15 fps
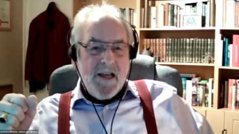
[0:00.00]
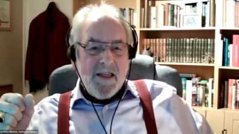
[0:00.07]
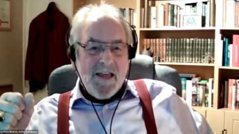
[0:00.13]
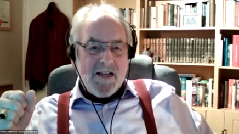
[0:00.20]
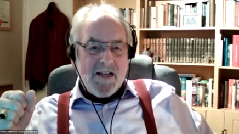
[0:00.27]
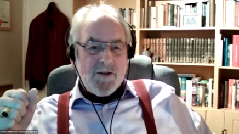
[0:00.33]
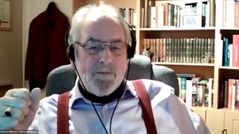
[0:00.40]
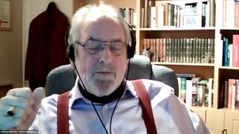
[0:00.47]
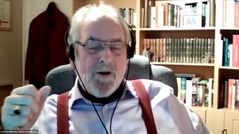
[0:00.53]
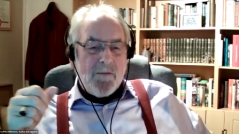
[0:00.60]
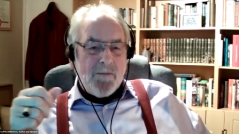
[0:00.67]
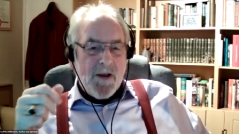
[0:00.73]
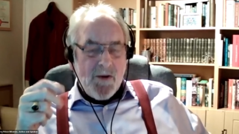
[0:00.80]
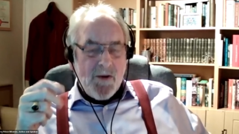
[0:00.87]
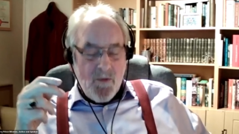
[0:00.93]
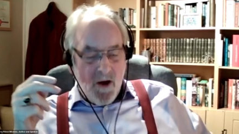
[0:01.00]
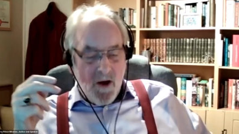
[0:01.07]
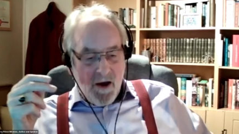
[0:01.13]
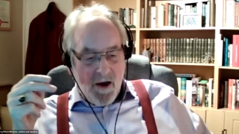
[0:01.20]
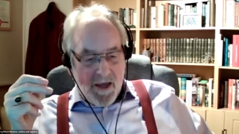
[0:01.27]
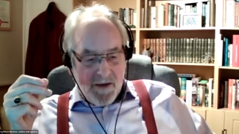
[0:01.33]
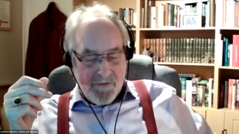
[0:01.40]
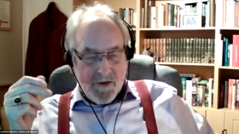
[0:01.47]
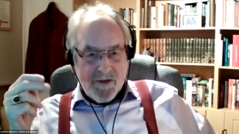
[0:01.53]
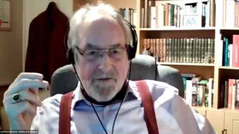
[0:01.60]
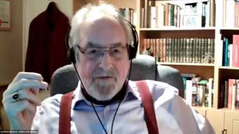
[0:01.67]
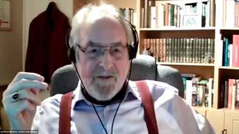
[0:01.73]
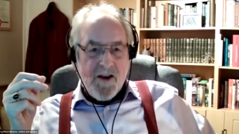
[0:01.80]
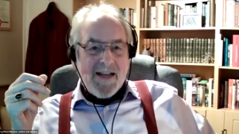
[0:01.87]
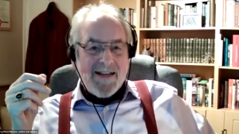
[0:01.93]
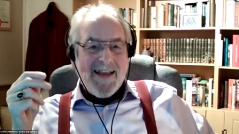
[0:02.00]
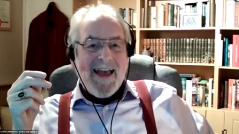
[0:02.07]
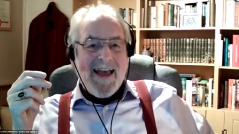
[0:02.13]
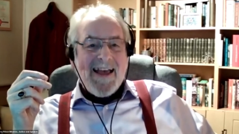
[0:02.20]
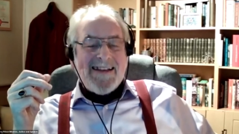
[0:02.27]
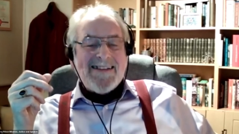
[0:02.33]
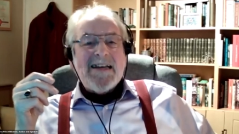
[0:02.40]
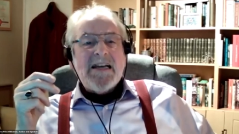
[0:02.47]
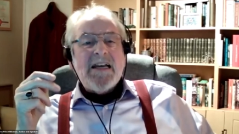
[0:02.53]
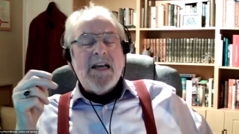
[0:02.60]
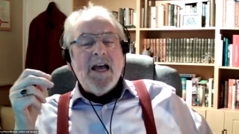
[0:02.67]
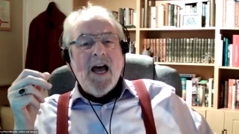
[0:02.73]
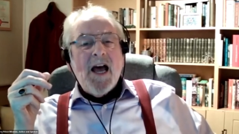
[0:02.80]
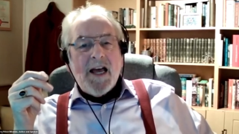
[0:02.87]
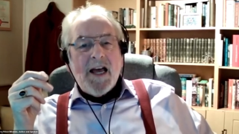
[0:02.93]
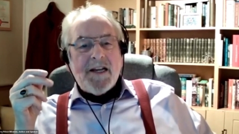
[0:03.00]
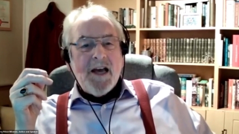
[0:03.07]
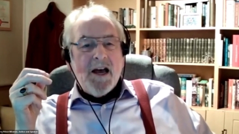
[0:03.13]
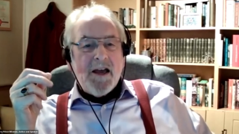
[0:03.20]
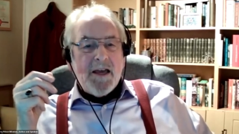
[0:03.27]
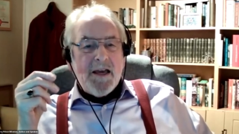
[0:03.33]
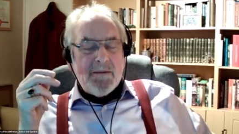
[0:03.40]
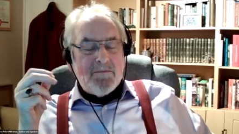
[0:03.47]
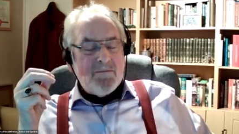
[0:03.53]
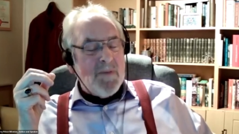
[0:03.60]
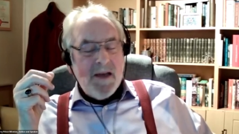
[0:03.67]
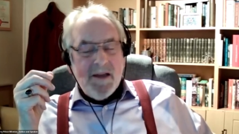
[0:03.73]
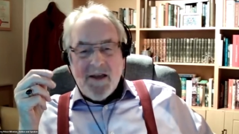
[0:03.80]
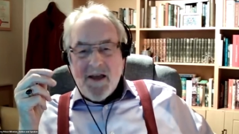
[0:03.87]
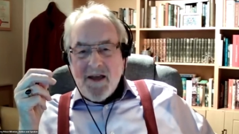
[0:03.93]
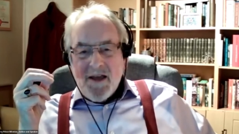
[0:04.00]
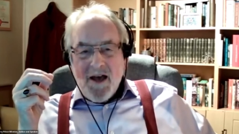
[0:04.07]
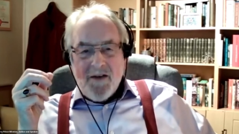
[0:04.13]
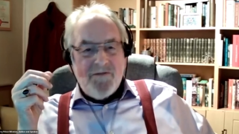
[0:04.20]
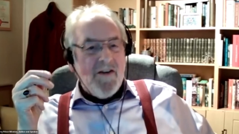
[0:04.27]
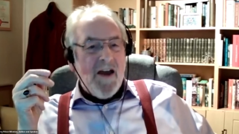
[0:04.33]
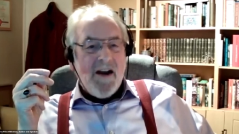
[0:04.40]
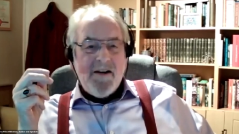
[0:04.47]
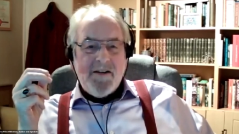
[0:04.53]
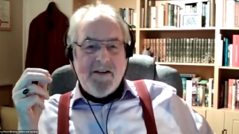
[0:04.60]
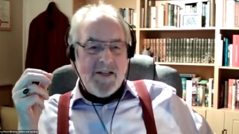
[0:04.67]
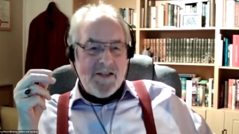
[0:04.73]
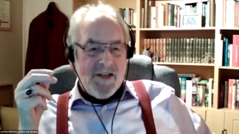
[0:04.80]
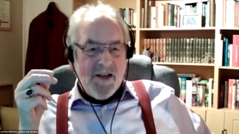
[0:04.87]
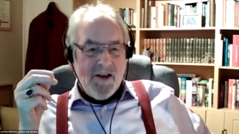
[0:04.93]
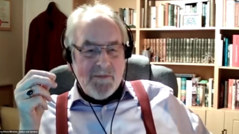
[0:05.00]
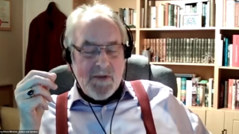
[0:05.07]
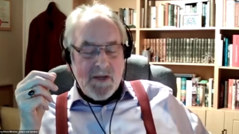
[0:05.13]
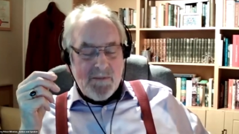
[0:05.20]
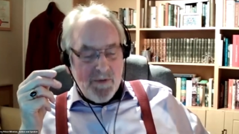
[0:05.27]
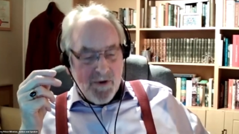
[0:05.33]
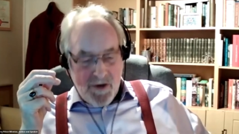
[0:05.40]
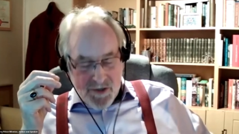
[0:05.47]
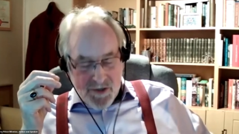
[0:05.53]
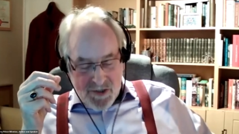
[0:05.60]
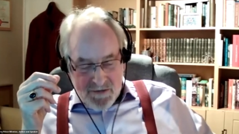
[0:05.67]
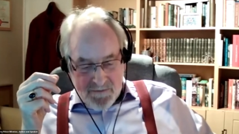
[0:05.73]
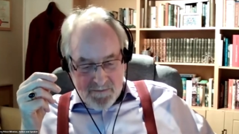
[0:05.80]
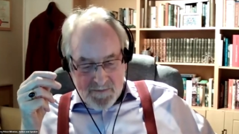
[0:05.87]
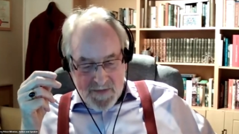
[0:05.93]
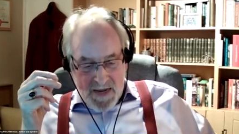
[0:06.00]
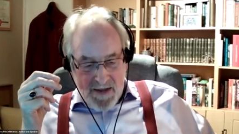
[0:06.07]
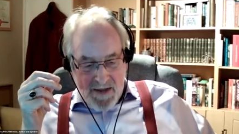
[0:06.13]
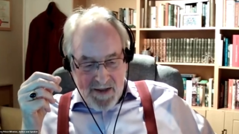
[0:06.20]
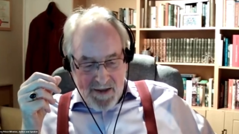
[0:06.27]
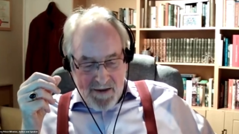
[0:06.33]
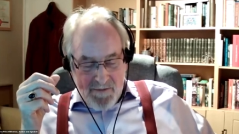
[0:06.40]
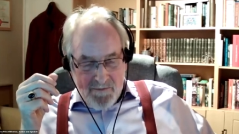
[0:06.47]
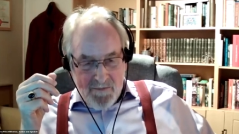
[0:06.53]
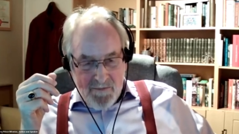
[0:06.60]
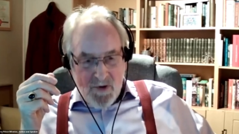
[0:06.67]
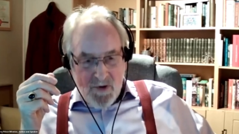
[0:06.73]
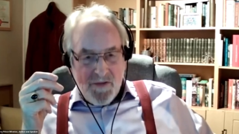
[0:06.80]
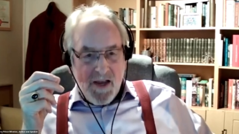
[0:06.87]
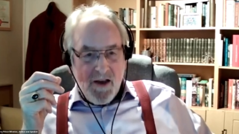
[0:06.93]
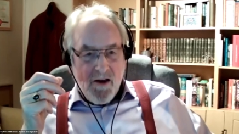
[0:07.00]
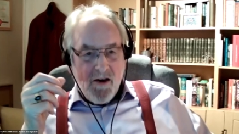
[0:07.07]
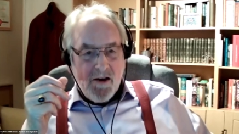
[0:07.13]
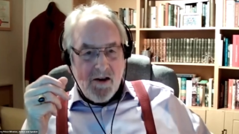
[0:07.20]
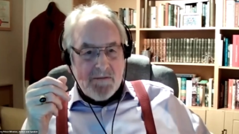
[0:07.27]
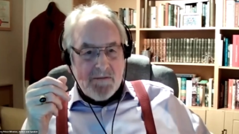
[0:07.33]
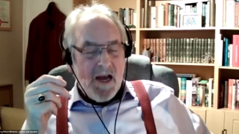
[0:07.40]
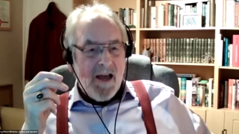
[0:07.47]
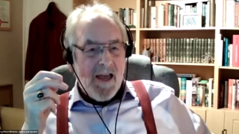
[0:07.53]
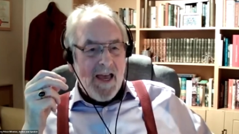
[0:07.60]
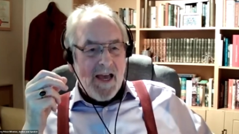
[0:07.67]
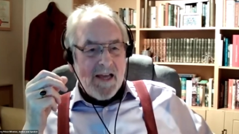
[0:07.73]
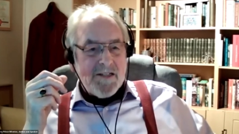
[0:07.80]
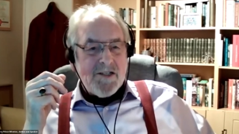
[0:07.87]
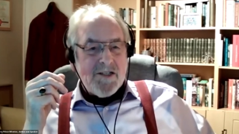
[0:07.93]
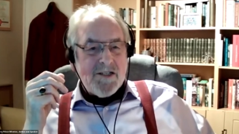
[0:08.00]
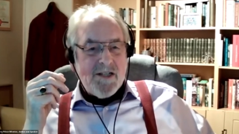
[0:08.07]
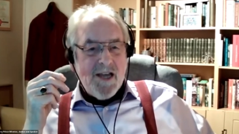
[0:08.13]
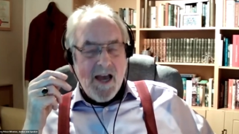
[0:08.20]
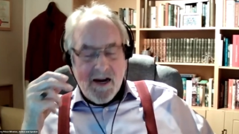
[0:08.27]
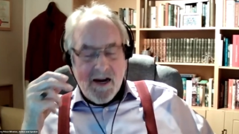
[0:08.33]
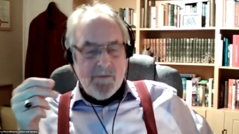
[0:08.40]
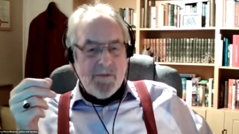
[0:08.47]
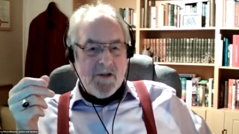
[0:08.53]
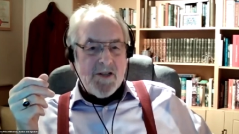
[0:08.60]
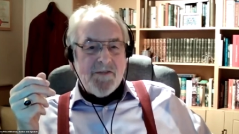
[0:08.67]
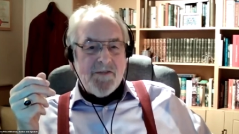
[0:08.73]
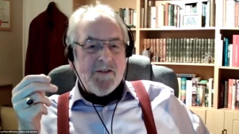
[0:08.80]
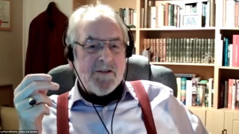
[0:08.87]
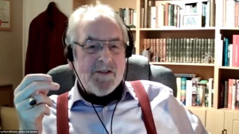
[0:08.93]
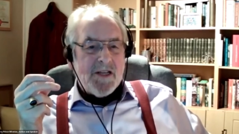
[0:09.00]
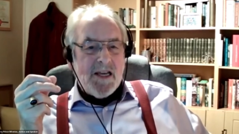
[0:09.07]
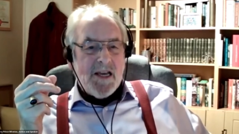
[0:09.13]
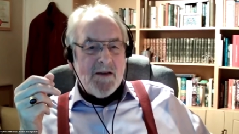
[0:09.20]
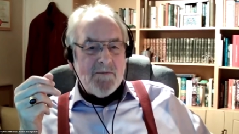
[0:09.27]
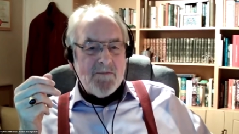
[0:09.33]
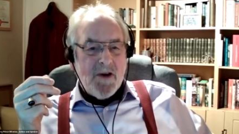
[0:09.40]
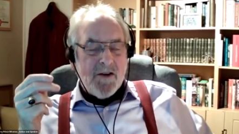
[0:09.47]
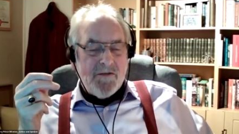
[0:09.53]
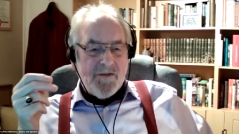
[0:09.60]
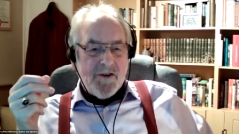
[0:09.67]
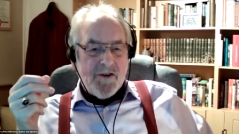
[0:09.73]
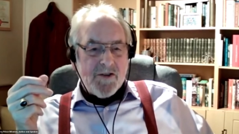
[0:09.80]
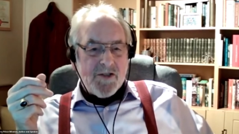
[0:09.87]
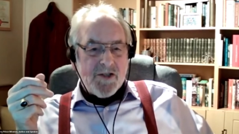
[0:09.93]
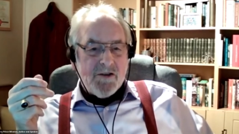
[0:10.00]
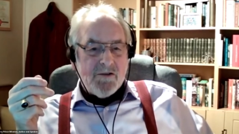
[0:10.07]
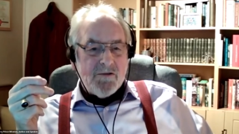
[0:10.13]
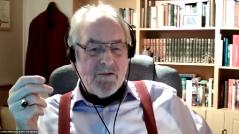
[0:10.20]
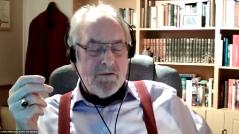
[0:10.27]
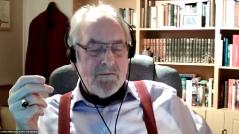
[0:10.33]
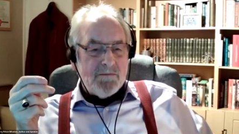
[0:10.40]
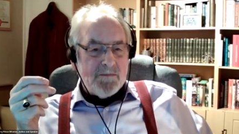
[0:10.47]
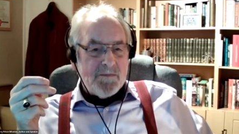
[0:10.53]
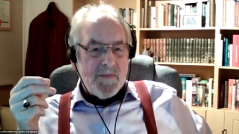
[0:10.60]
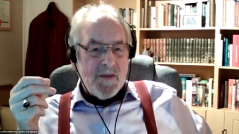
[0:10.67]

That's probably why I've got a flat head and I am a very determined person. Moving on, I had terrible difficulty at my first school.